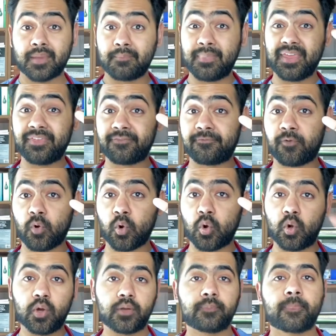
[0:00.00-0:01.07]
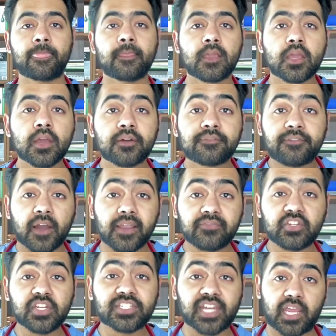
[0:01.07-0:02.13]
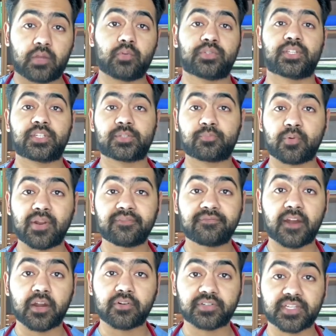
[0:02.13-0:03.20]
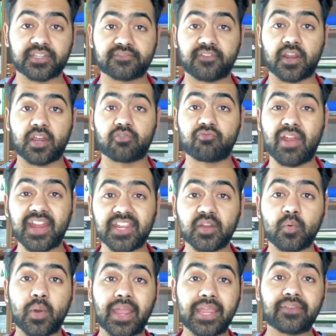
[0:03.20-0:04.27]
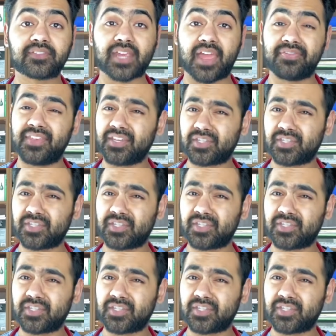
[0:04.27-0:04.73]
Myth 4. 5G towers spread viruses via radio waves, and this